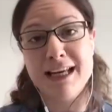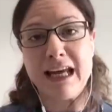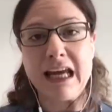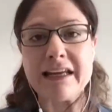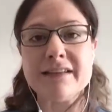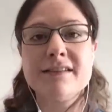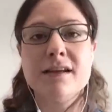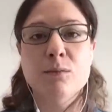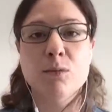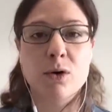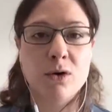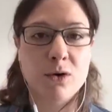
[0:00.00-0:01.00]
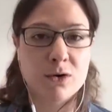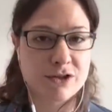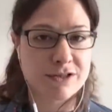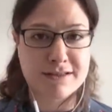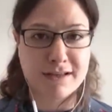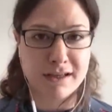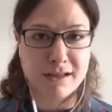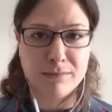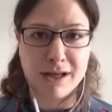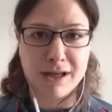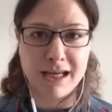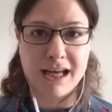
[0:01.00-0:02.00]
is a more cautious
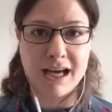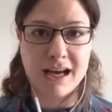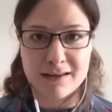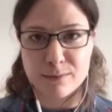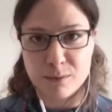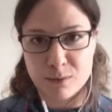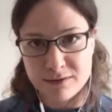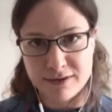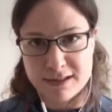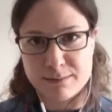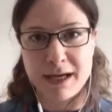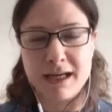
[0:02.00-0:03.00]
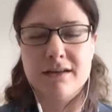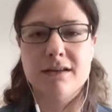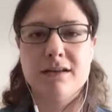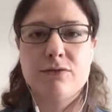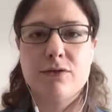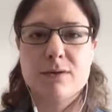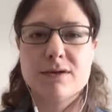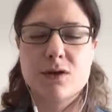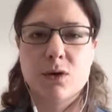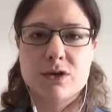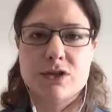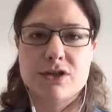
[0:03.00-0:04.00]
timeline, as we would have expected from the
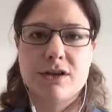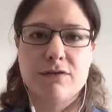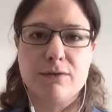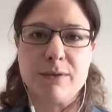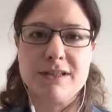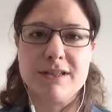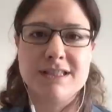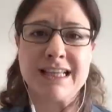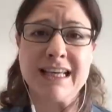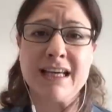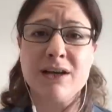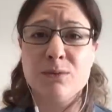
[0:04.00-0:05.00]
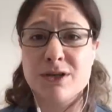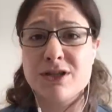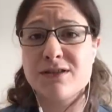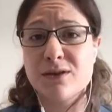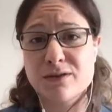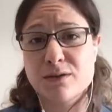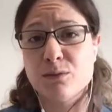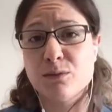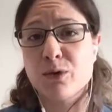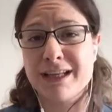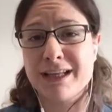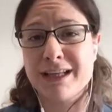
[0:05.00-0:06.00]
Scottish Government, which is also
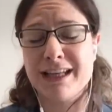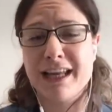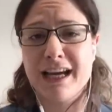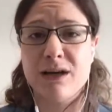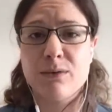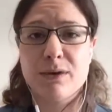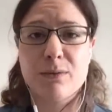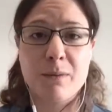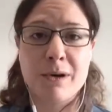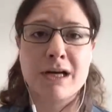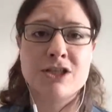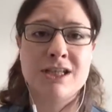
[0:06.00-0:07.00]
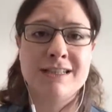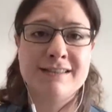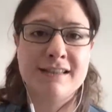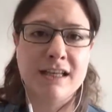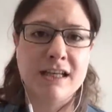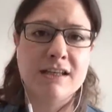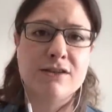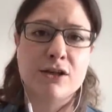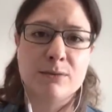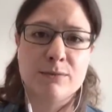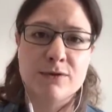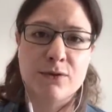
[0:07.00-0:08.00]
more in line with what we're actually seeing in
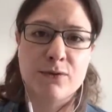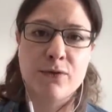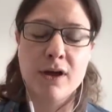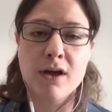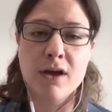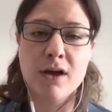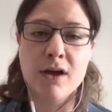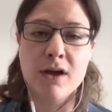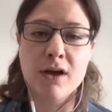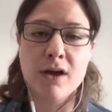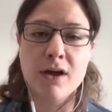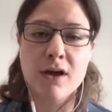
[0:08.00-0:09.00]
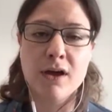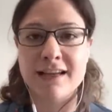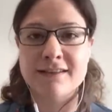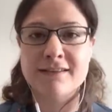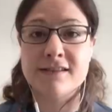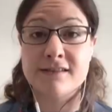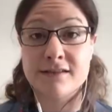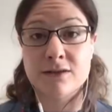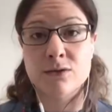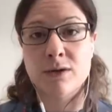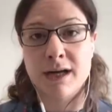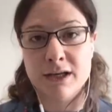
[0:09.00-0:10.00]
terms of COVID cases
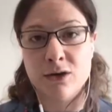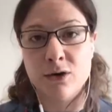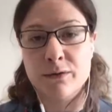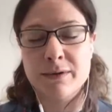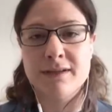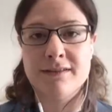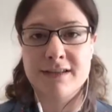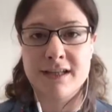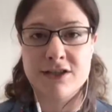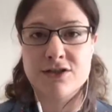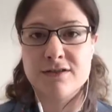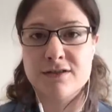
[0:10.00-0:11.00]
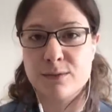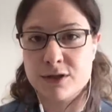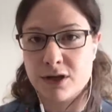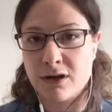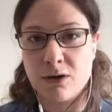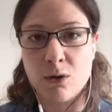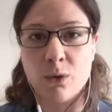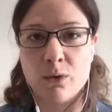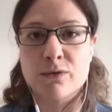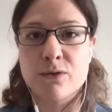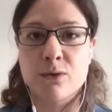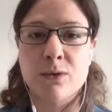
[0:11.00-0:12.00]
still and hospitalisations, which are
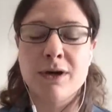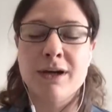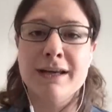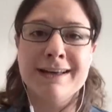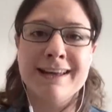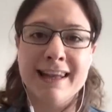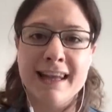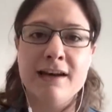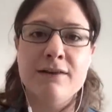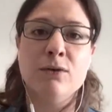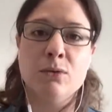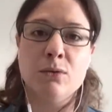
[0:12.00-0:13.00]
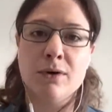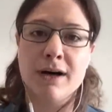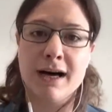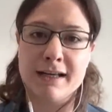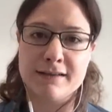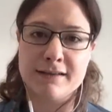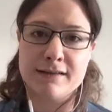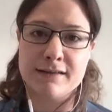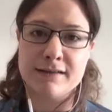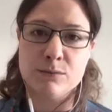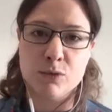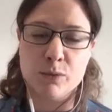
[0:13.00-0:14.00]
also level at the
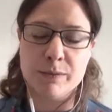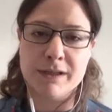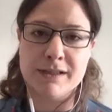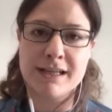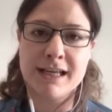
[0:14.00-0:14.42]
moment.